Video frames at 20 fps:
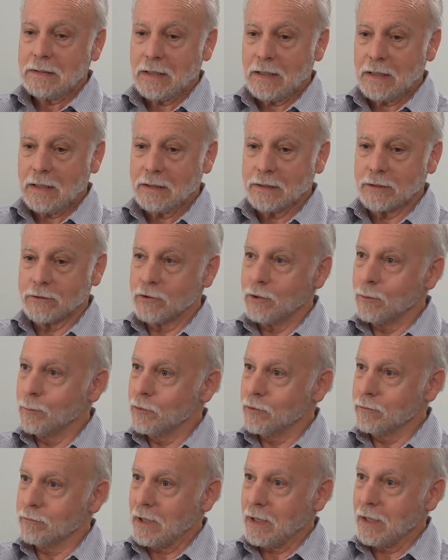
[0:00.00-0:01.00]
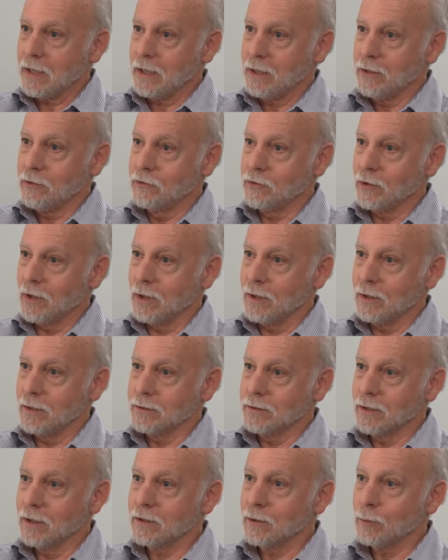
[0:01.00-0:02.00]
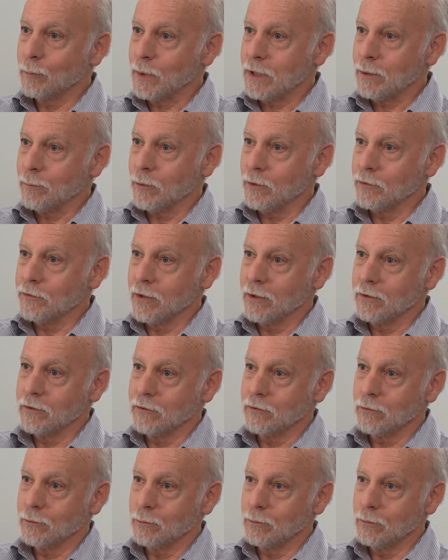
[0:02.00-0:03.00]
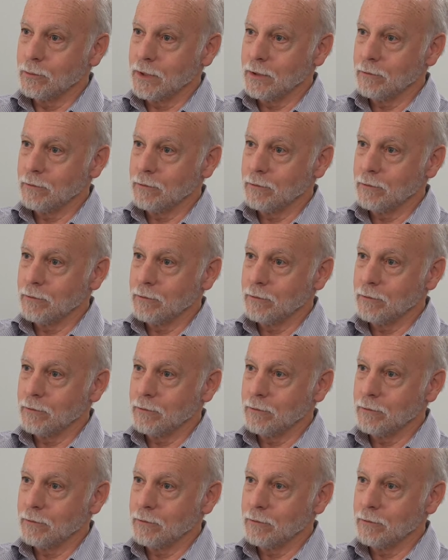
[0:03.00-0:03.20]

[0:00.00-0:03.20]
In terms of age, younger people tend to